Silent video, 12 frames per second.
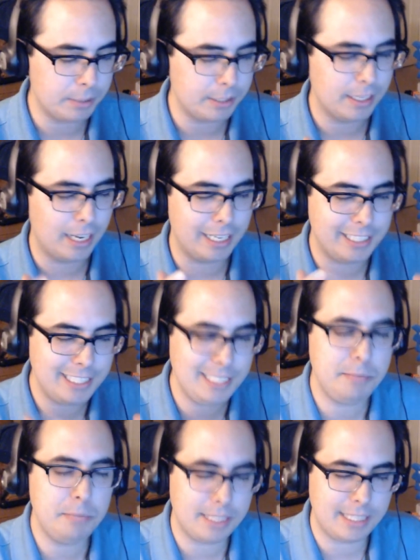Anyways, I
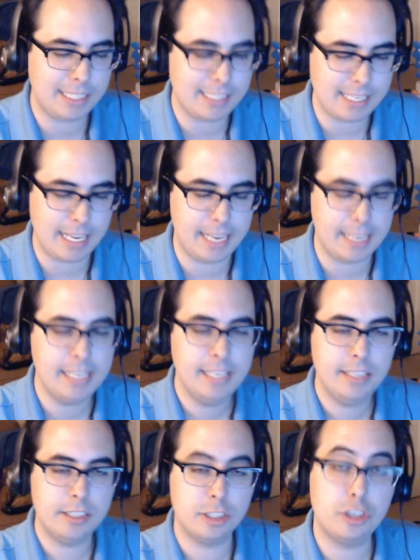deemed this day
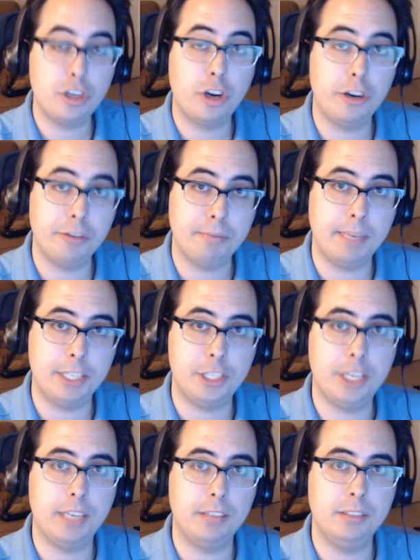the start of my
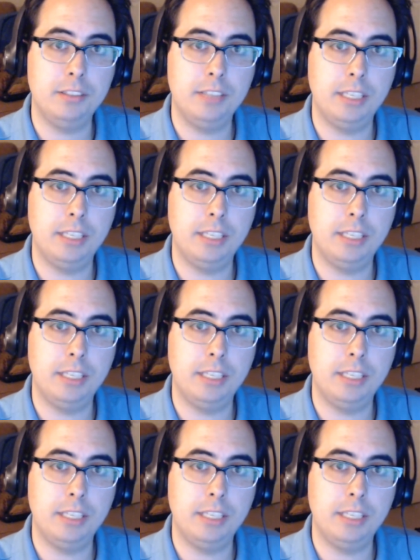channel,